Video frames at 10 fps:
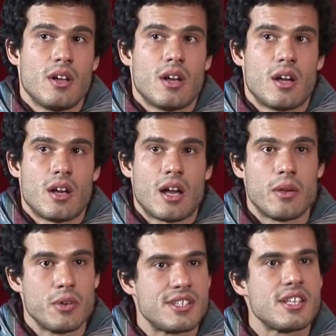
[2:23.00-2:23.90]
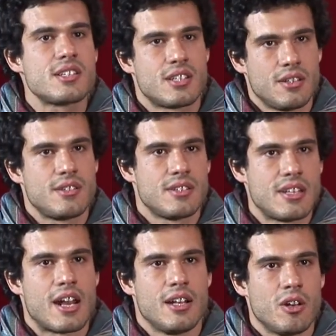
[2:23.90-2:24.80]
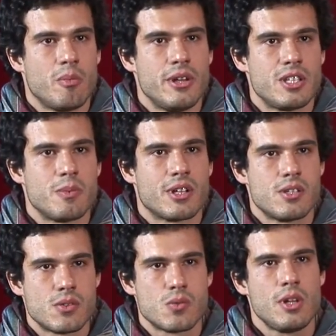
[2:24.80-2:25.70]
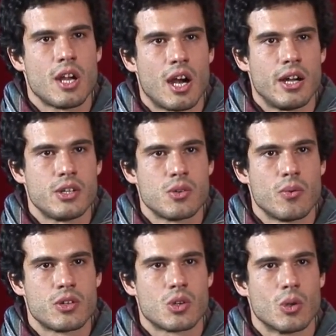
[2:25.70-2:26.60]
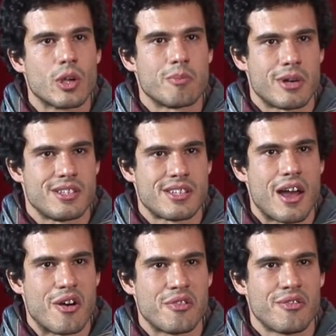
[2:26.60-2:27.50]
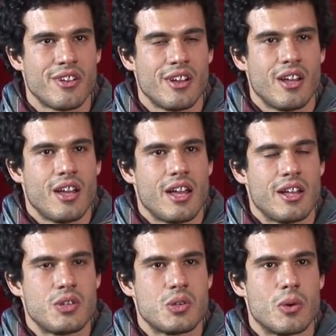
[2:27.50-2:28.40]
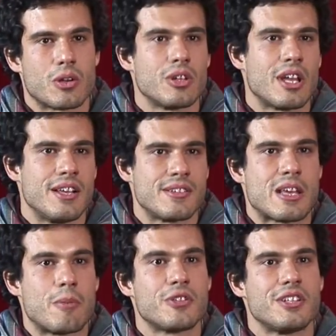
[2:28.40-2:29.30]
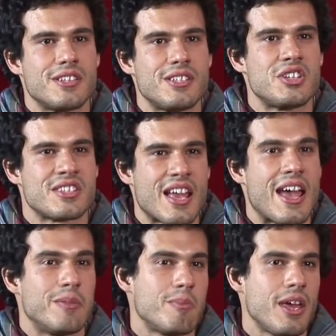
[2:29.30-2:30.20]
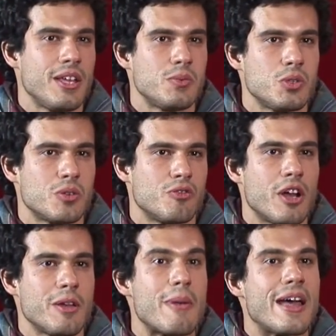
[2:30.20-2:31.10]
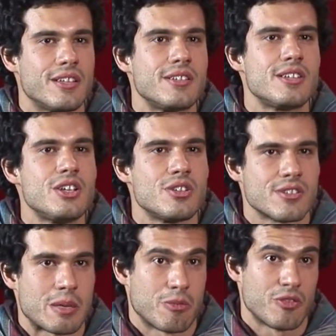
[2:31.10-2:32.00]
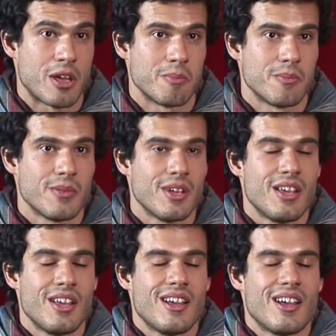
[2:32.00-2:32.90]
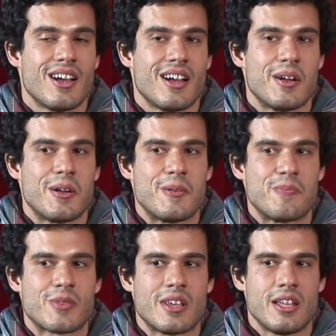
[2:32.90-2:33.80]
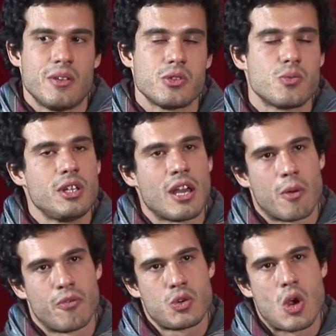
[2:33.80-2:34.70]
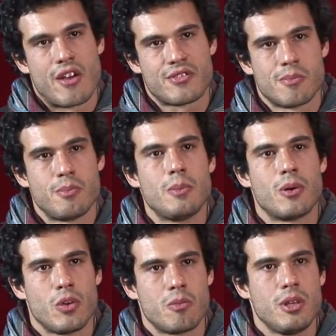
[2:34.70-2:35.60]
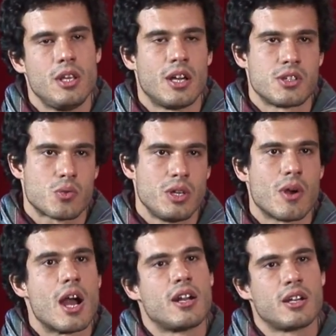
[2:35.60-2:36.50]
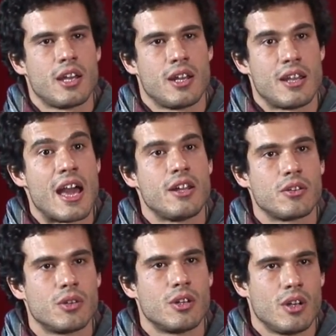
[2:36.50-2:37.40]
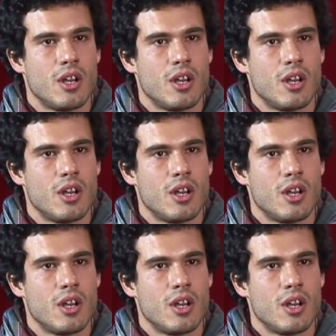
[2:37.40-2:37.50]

I resisted that a little bit because it was really hard to look at myself and to recognize some of the decisions I had made, which were very bad decisions, some of them. And it was really helpful to have some people with me, a screenwriter and an editor,